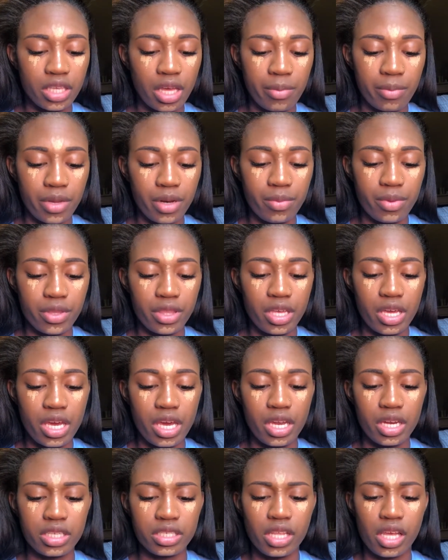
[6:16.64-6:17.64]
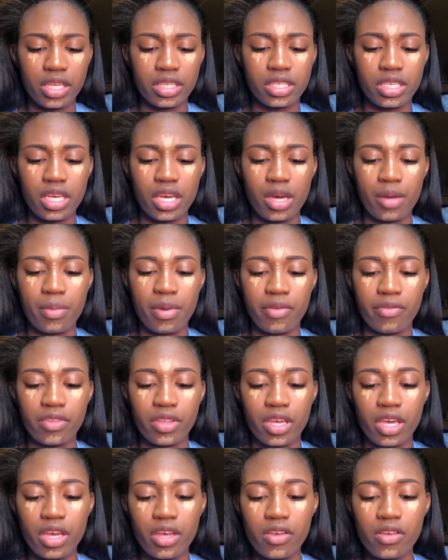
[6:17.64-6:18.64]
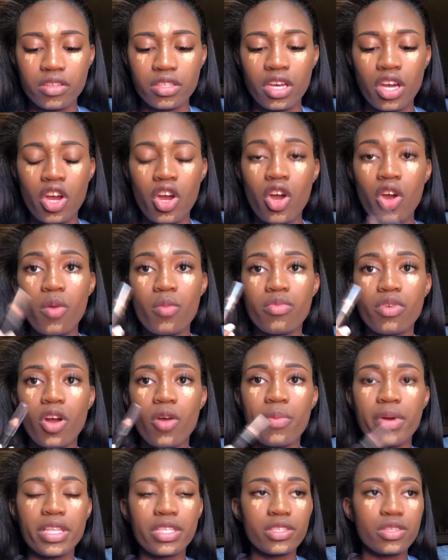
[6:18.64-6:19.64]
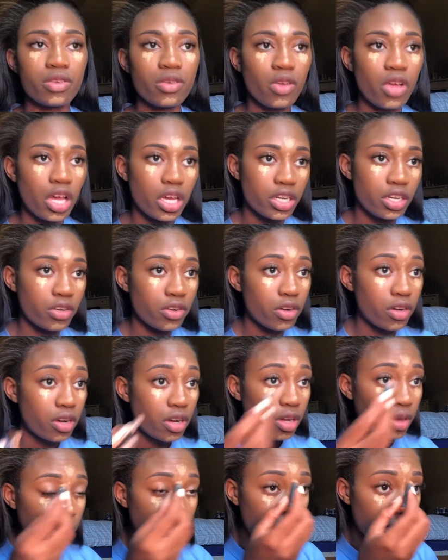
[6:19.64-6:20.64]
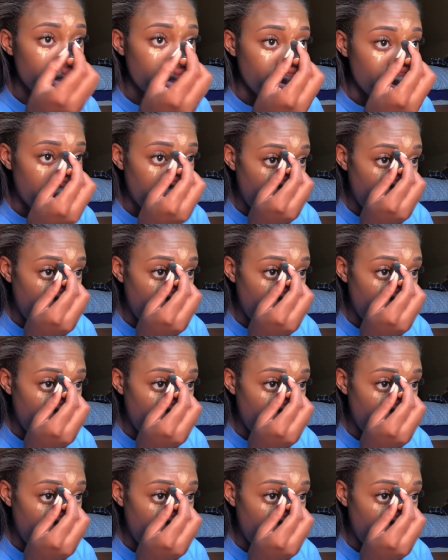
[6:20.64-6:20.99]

I'm gonna put the Anastasia Beverly Hills Pro Pencil under my